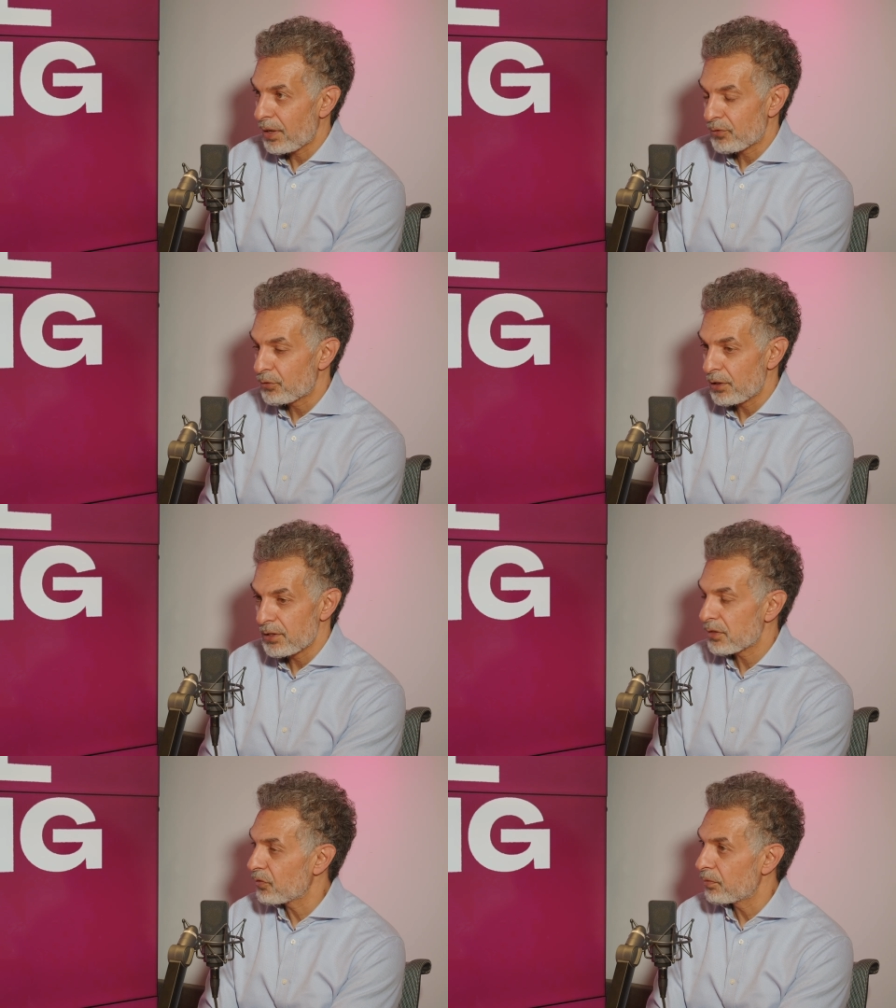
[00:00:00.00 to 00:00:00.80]
We have
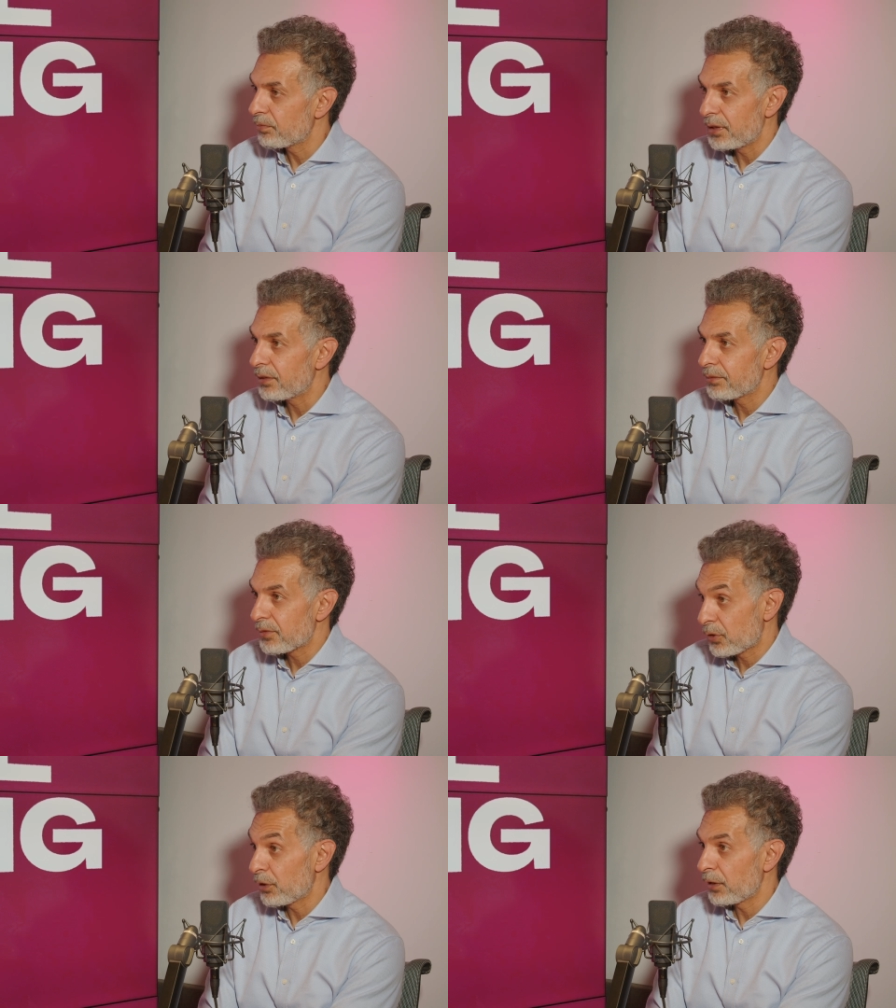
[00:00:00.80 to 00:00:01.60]
trillions of, you know,
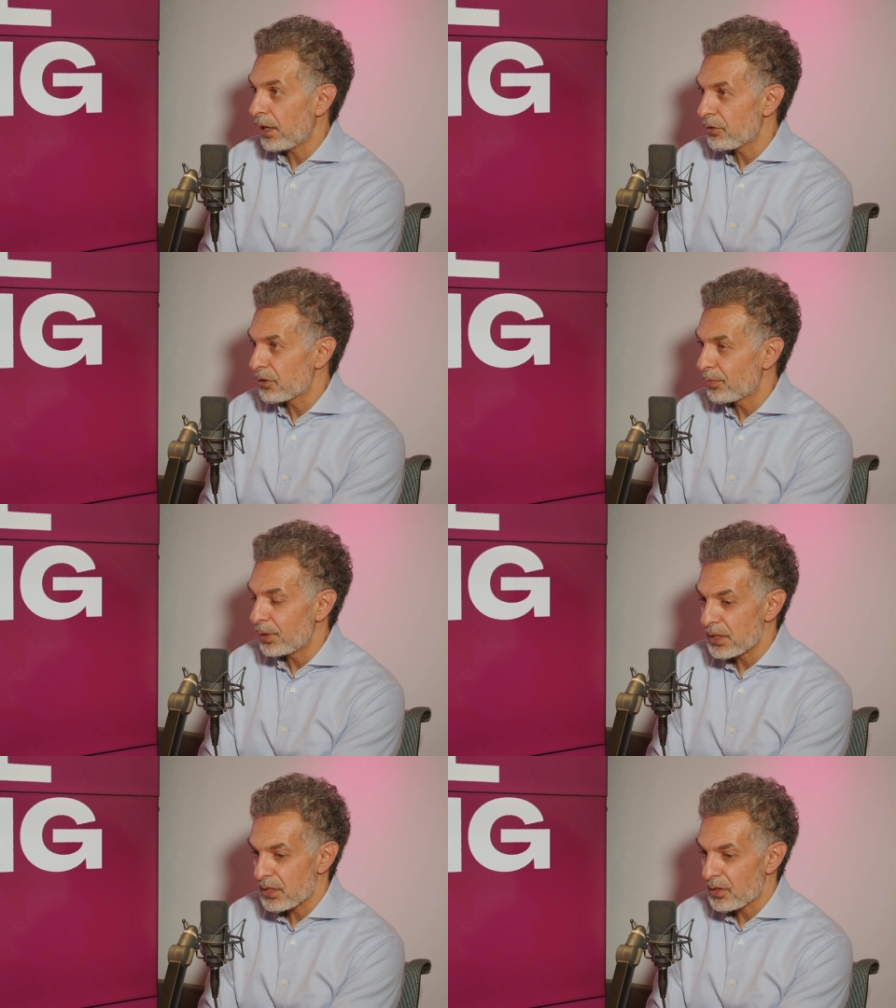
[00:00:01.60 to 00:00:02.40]
certainly hundreds of
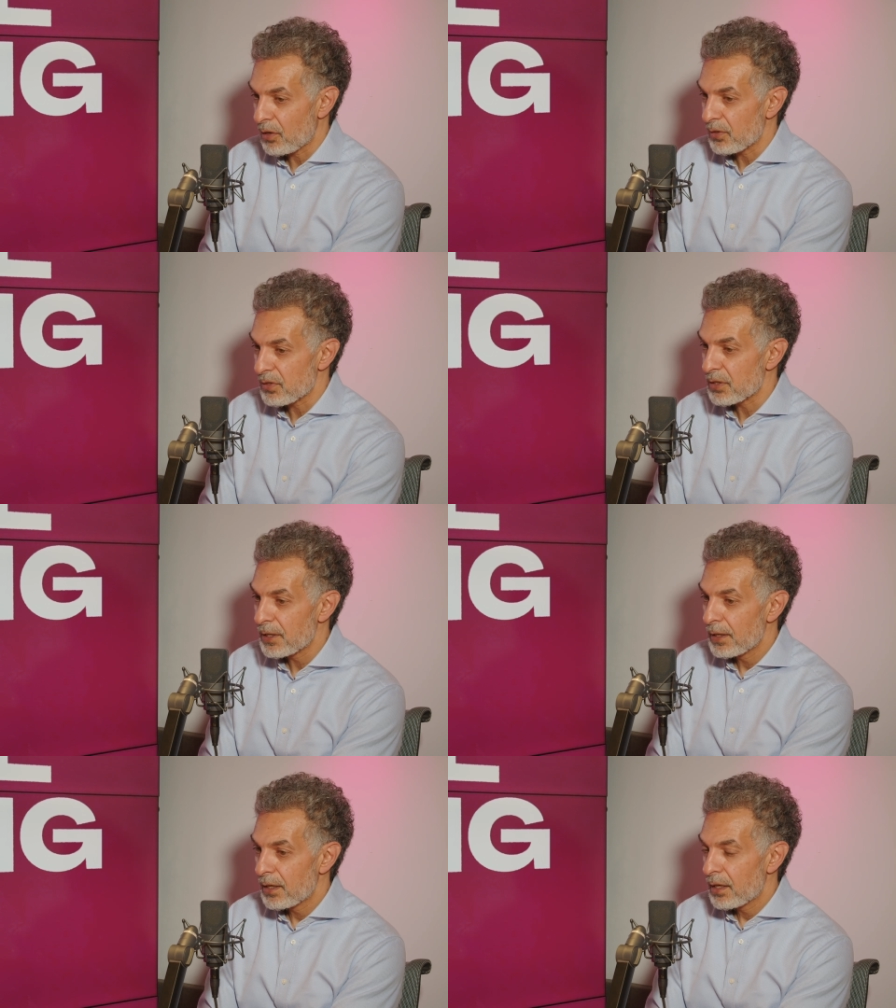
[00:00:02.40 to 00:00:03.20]
billions of dollars